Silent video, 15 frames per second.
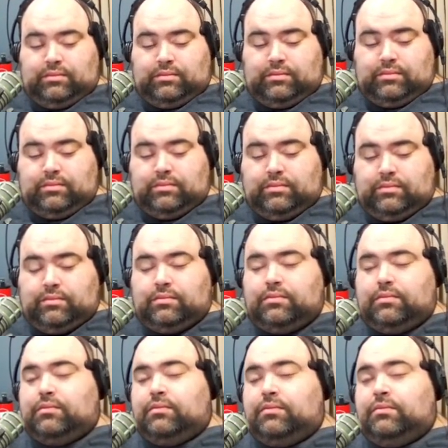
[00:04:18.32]

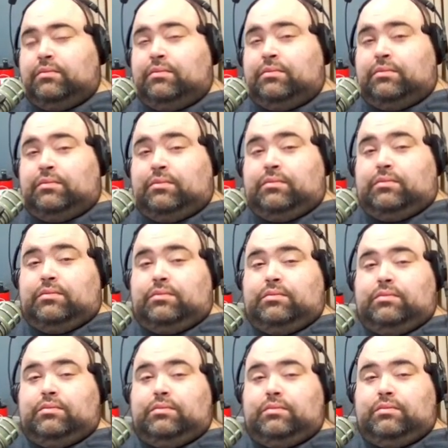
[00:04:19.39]

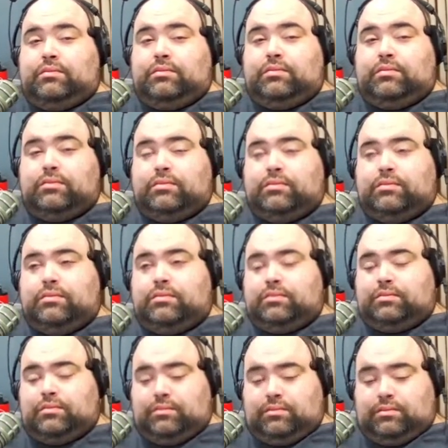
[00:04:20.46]

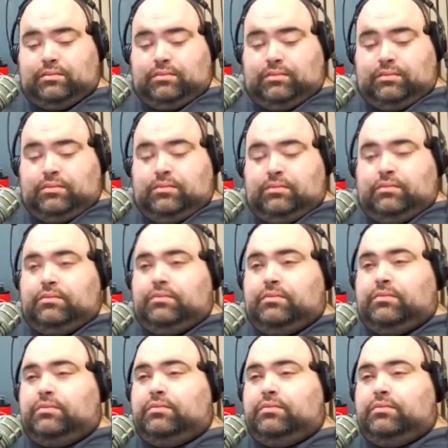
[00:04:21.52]
[no speech]